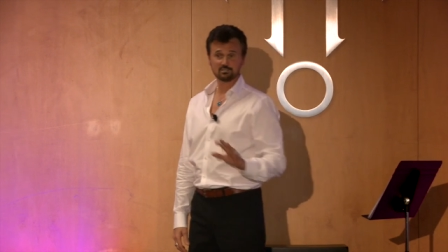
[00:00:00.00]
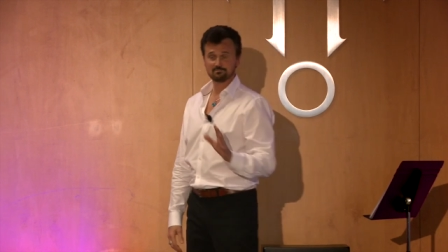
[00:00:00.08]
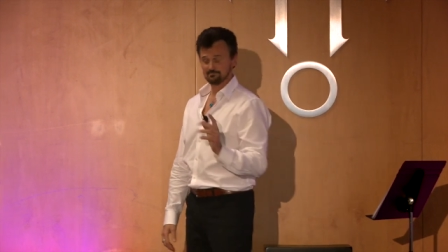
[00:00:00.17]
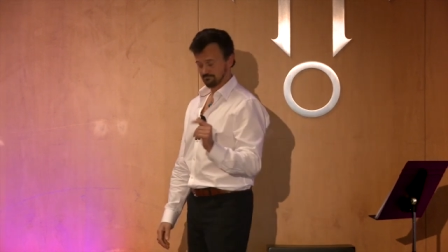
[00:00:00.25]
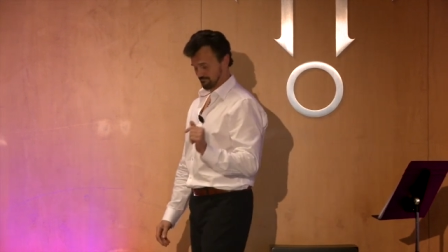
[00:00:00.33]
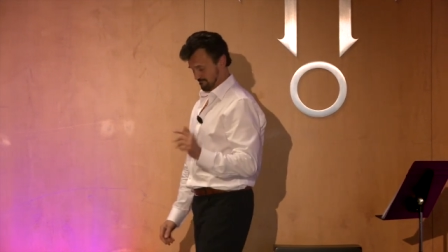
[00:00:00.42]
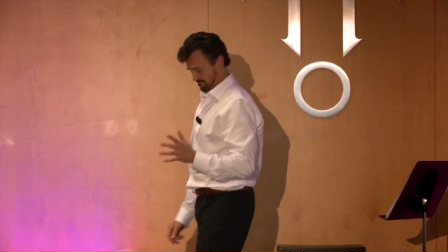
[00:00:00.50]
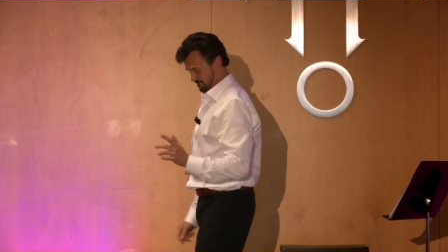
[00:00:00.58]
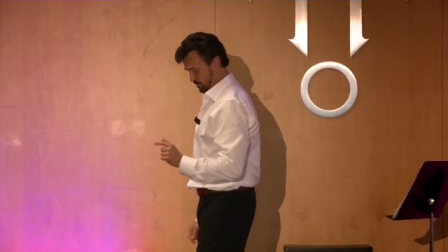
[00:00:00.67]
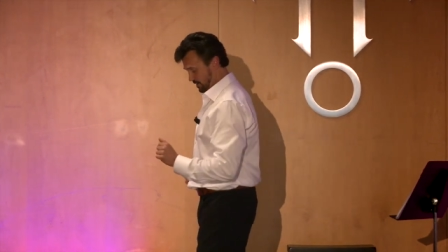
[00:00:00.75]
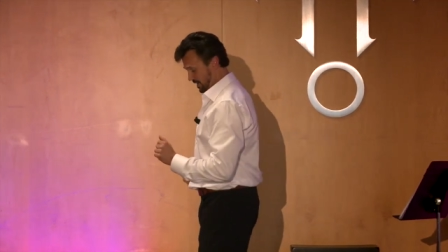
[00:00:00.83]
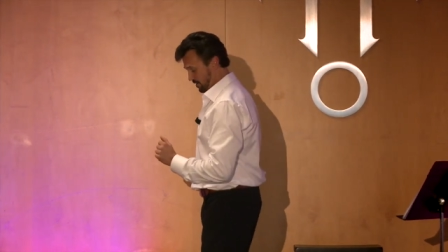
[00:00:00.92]
It's,
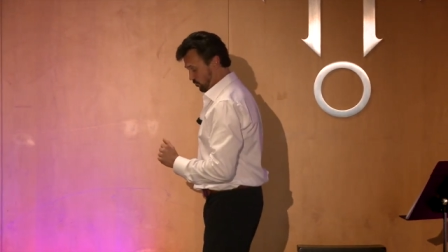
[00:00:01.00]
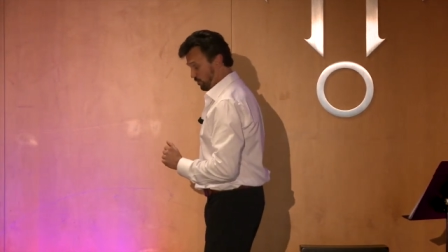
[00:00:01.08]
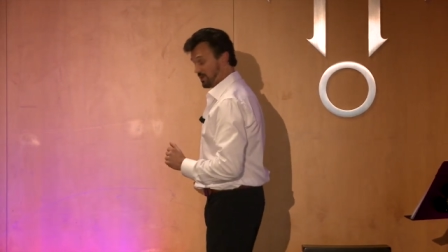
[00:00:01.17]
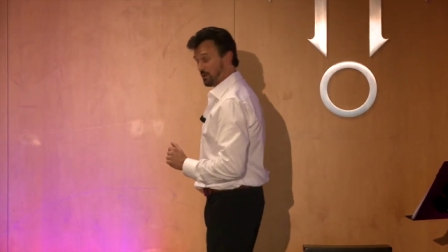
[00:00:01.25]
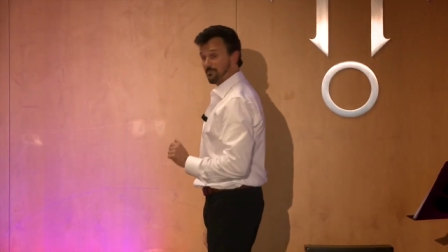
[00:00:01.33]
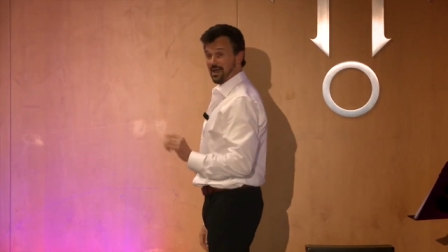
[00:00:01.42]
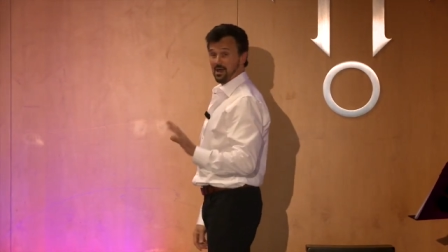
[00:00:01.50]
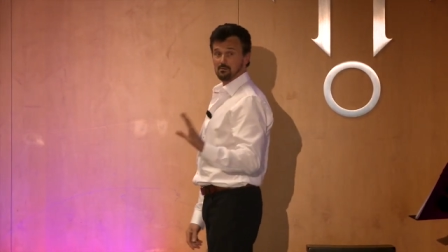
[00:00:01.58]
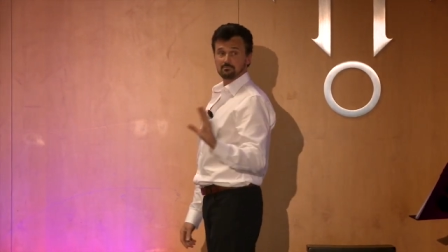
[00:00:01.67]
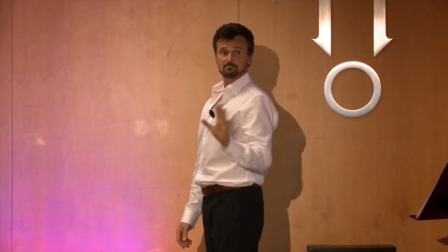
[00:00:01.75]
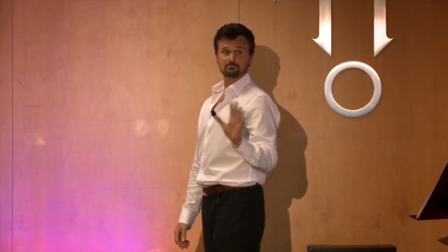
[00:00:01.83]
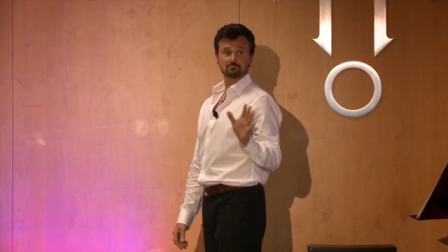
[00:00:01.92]
okay, what
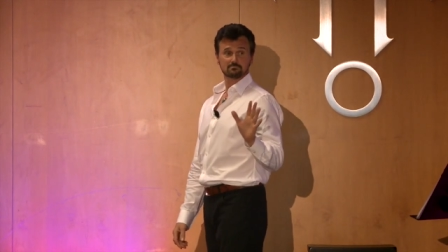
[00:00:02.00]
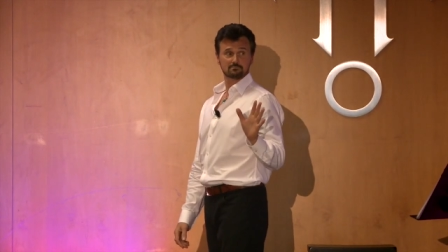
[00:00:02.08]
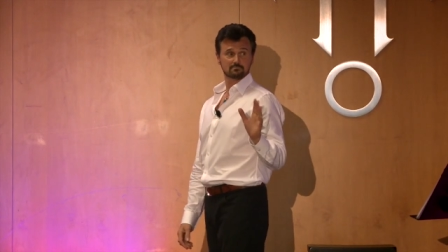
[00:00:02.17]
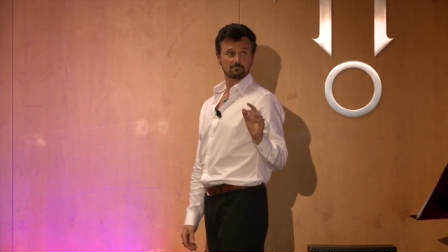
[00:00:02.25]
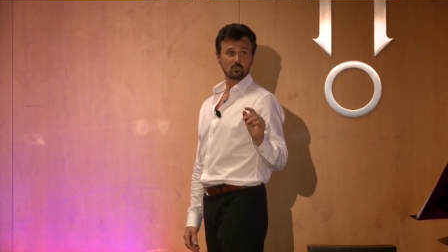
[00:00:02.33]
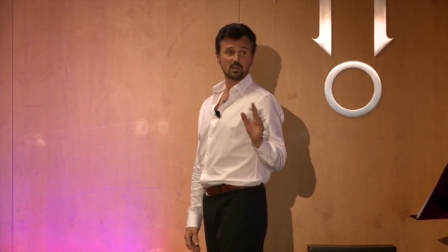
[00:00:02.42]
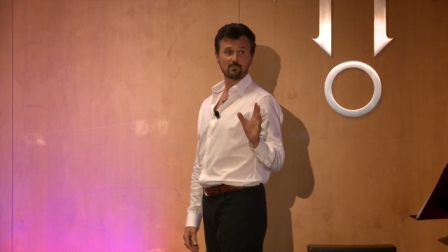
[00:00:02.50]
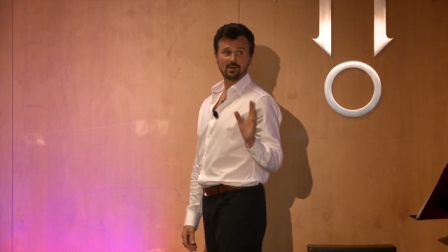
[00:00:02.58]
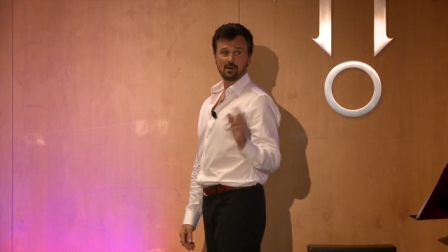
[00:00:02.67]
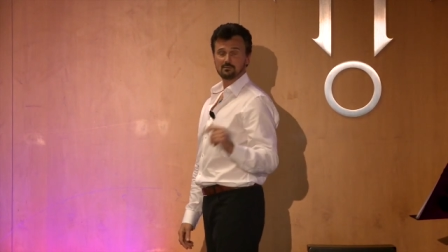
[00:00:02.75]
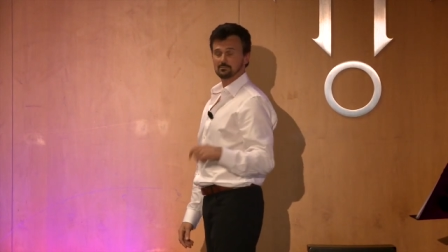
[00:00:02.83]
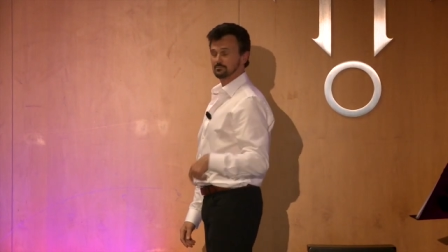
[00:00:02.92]
about, what
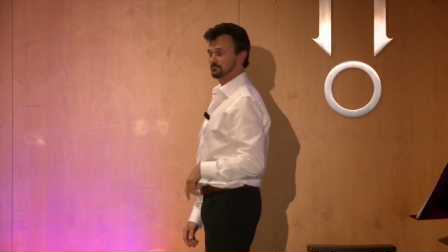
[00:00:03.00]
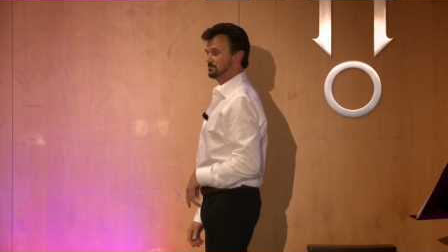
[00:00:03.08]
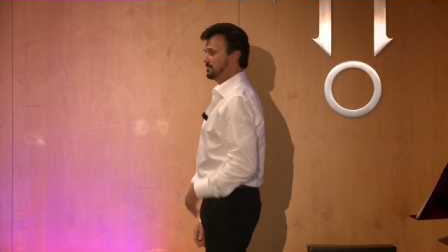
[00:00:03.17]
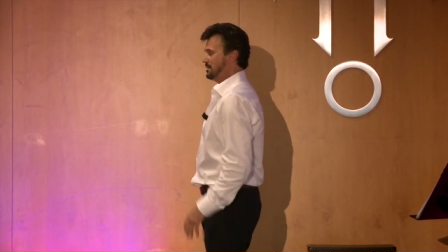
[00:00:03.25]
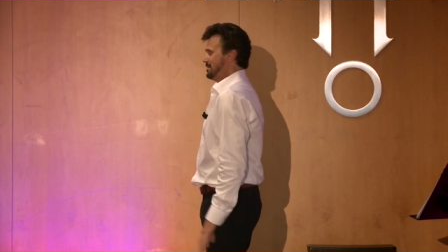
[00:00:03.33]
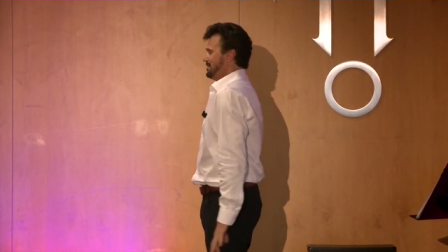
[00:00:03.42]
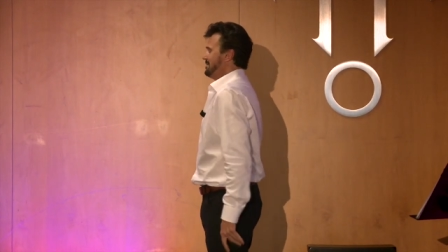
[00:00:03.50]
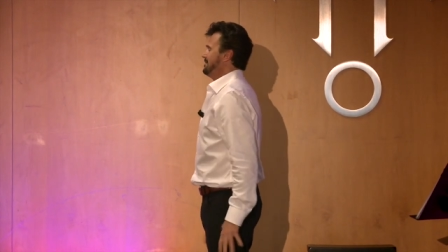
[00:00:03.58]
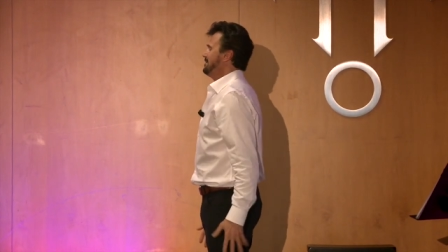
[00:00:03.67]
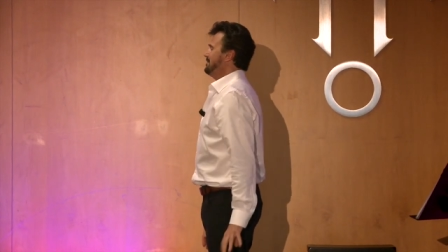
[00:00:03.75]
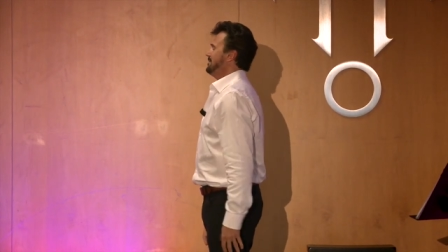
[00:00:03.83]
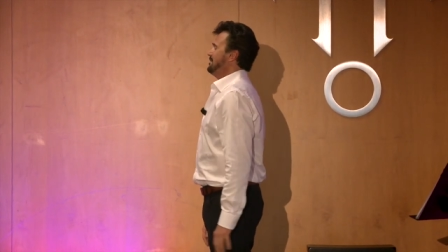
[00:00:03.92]
about,
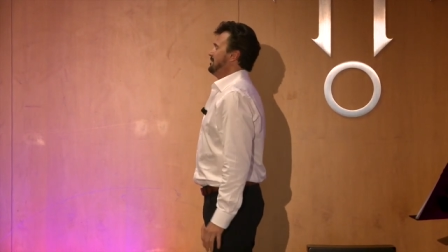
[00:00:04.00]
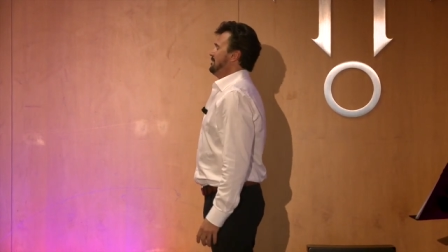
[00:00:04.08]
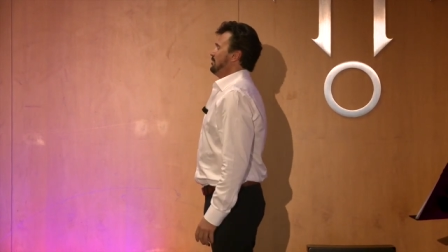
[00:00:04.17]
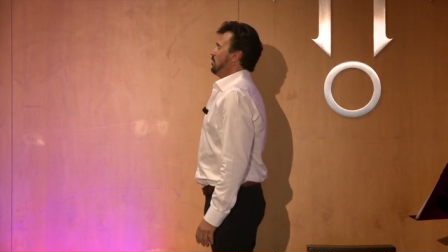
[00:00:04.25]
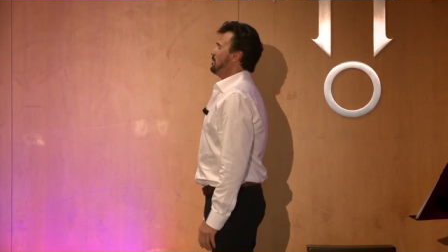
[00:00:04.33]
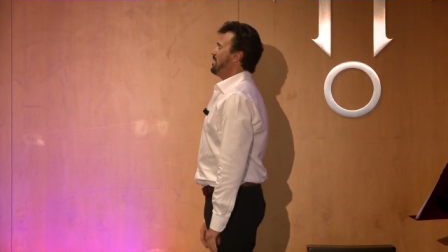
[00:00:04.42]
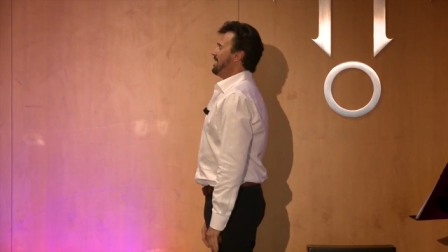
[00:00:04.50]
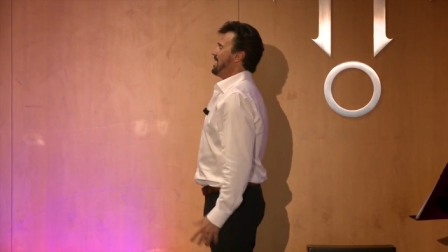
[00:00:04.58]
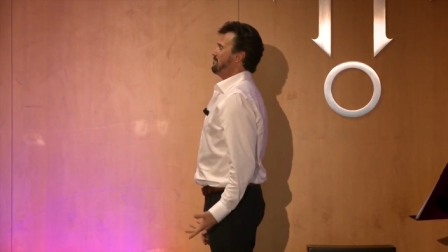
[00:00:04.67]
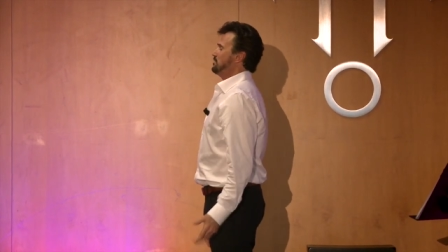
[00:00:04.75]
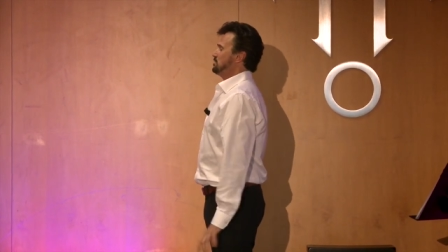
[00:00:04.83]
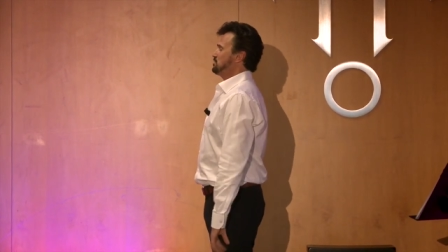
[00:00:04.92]
what about having a